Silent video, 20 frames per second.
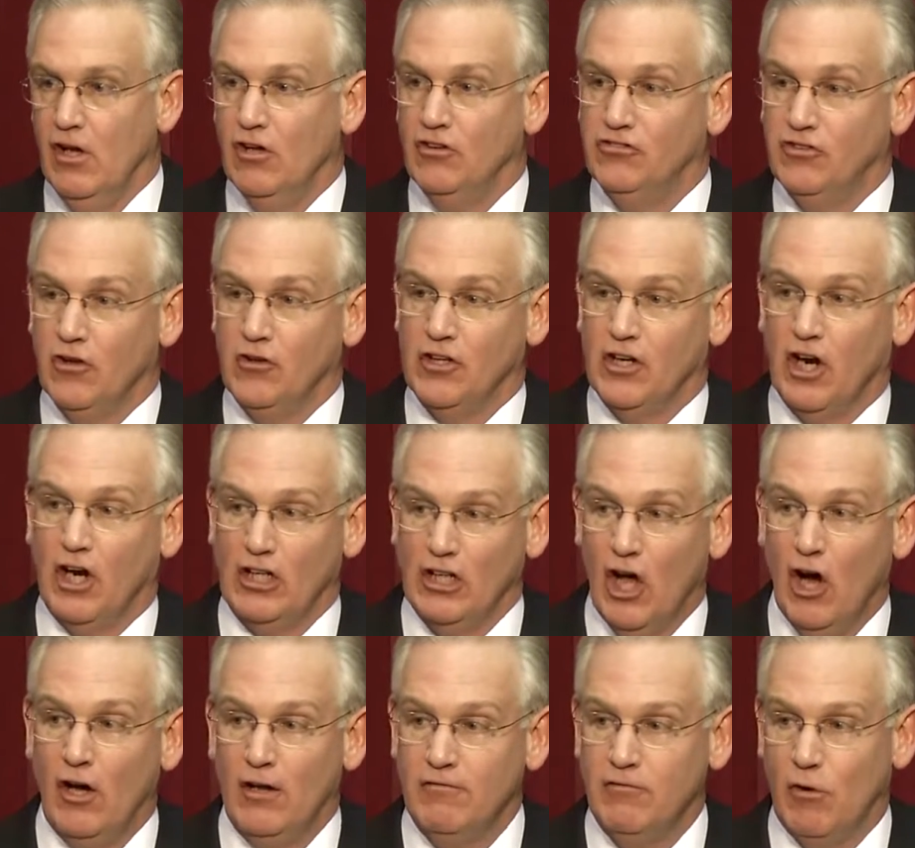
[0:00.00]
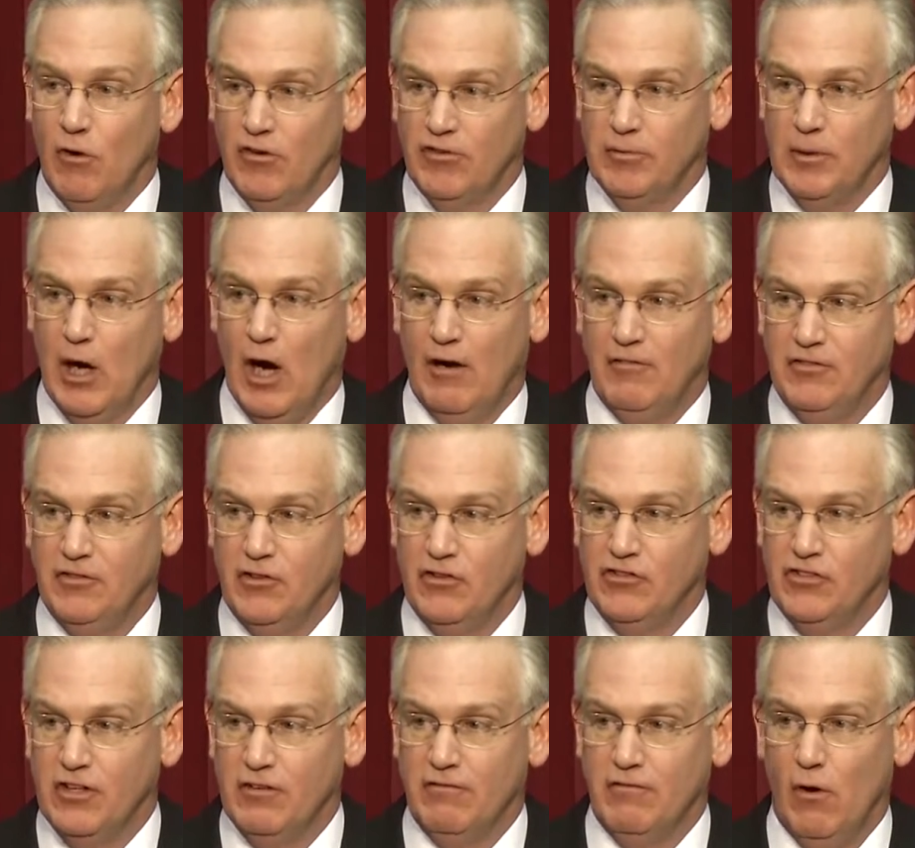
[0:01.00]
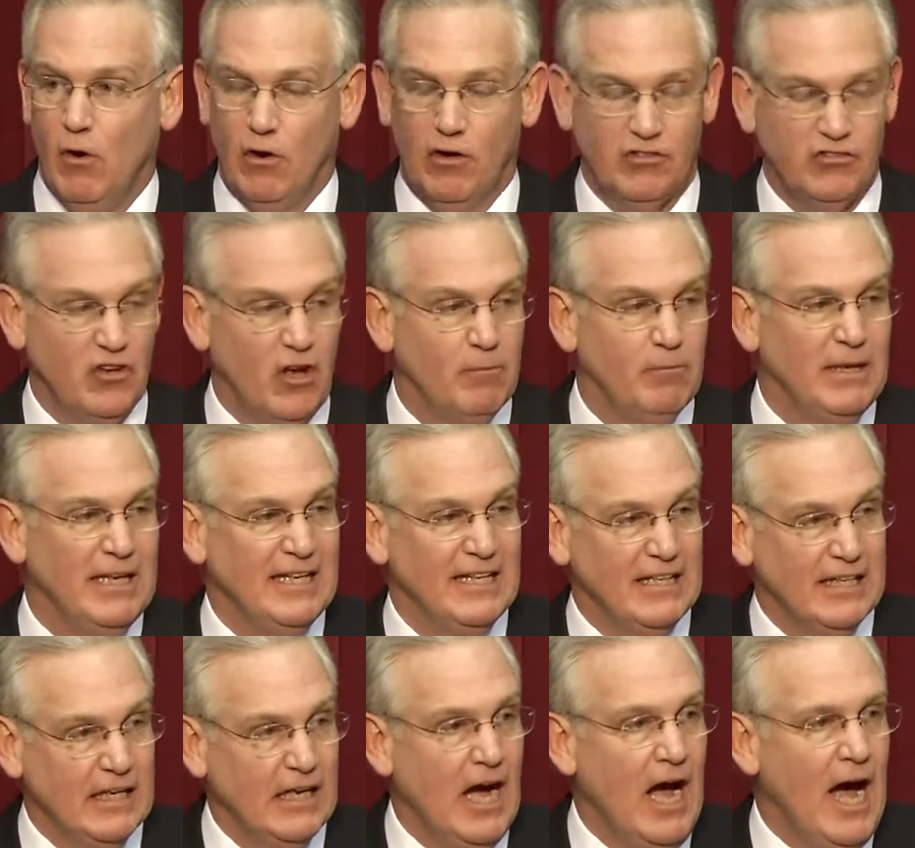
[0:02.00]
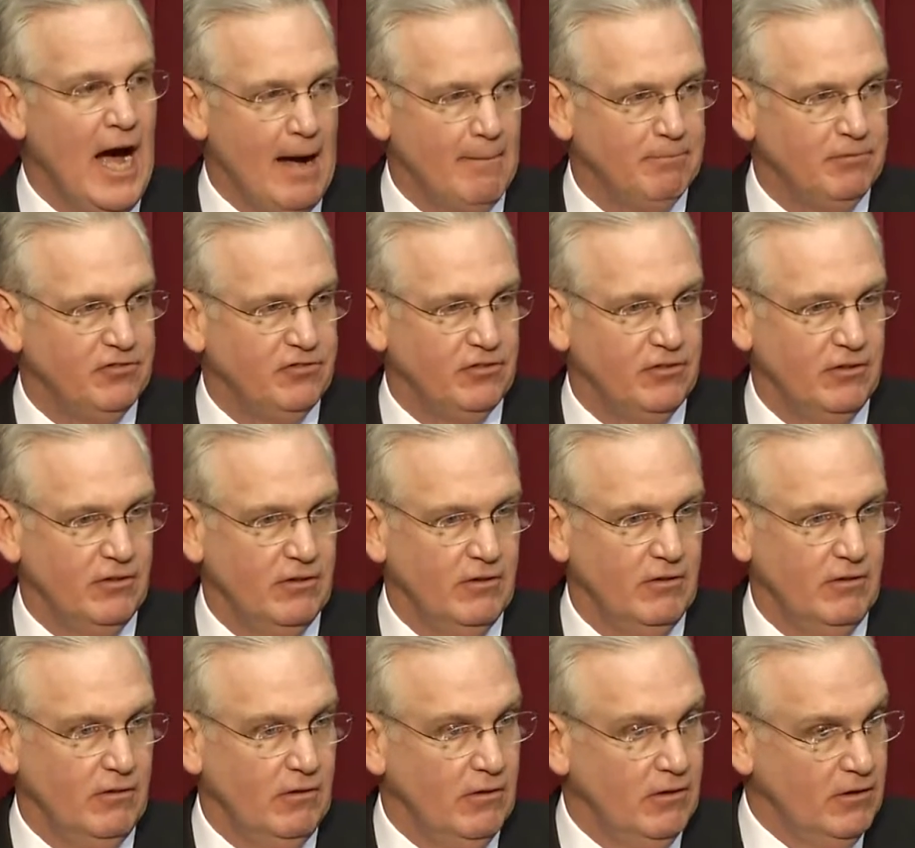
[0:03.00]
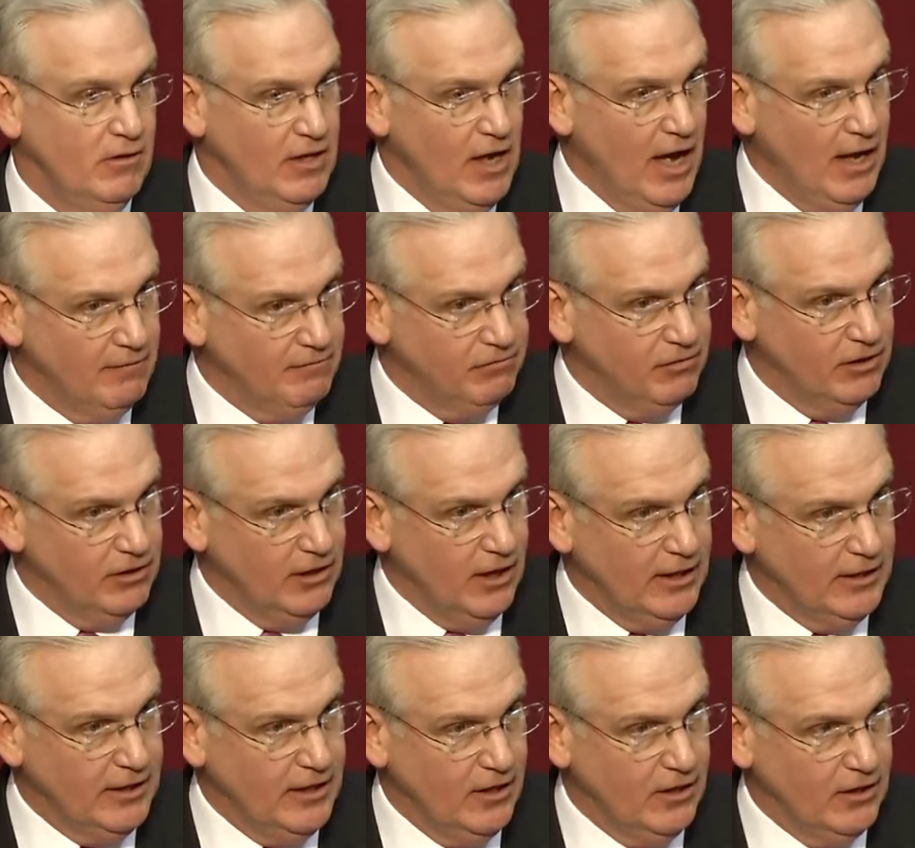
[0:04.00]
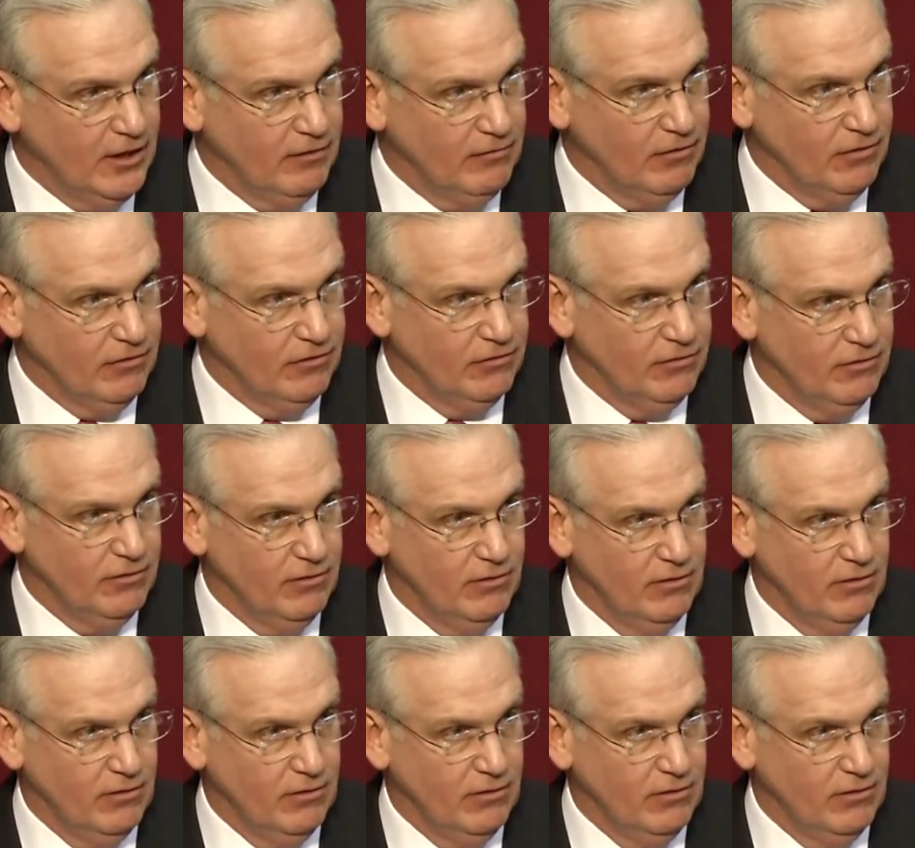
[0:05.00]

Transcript: so that our law enforcement officers can focus on being cops, not frontline caregivers.